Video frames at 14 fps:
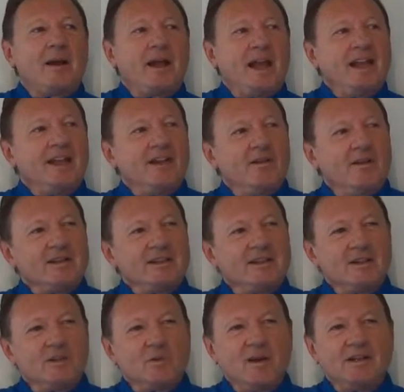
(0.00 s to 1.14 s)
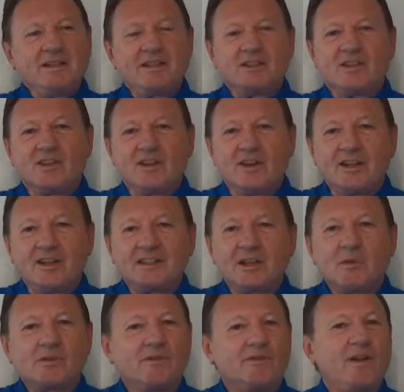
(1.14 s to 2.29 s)
In the 1920s and 30s there
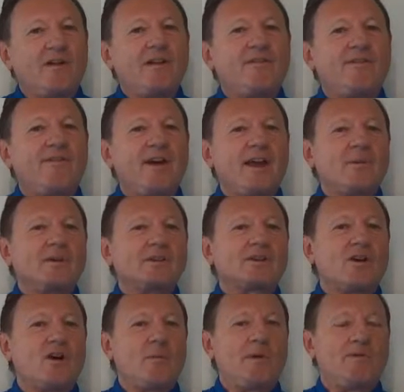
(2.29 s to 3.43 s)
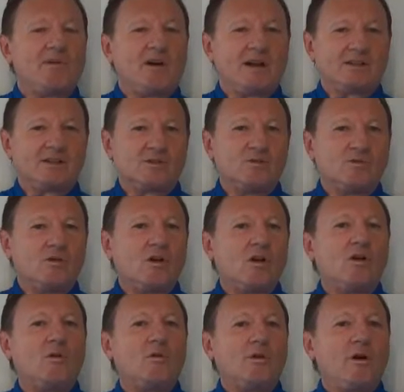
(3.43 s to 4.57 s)
was a very famous copywriter called
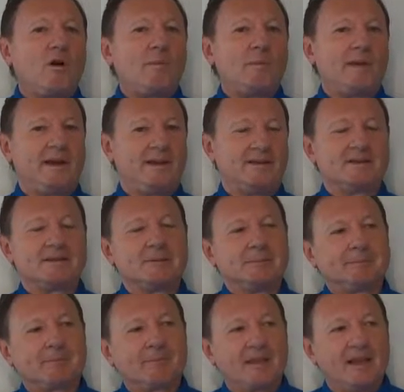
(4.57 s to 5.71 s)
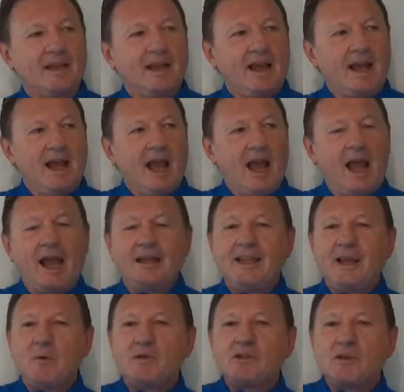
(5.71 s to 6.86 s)
Claude Hopkins, and
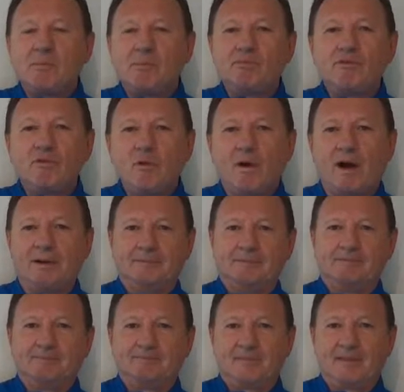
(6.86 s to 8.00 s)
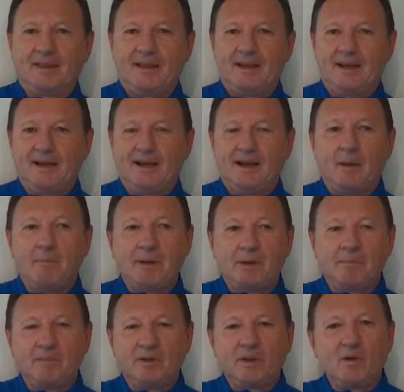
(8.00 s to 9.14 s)
there was a brewer, a big
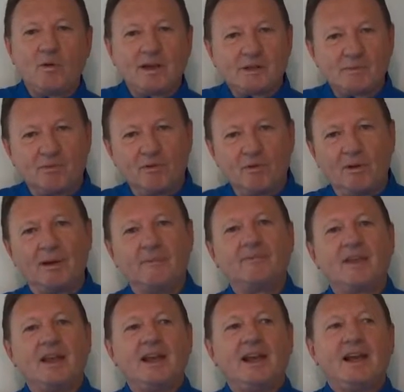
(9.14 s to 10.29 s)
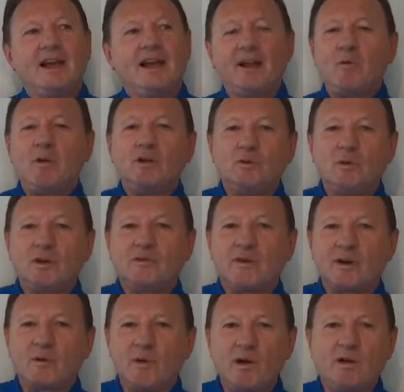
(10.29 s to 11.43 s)
US brewer, and they weren't doing
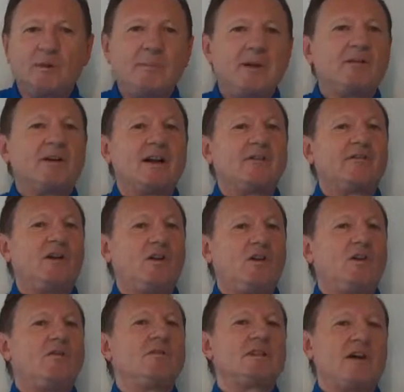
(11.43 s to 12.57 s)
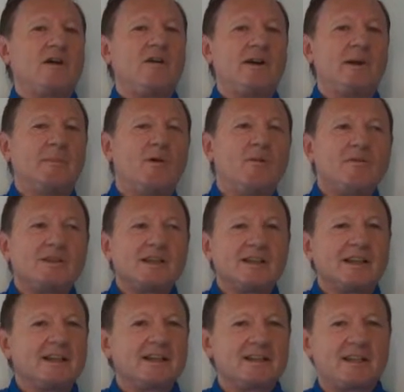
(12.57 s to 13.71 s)
very well. They'd been around for a long time, but all of a
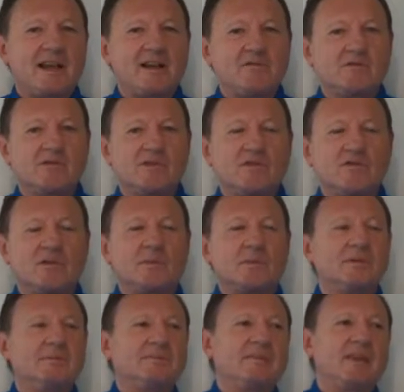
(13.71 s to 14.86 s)
sudden their sales had dropped.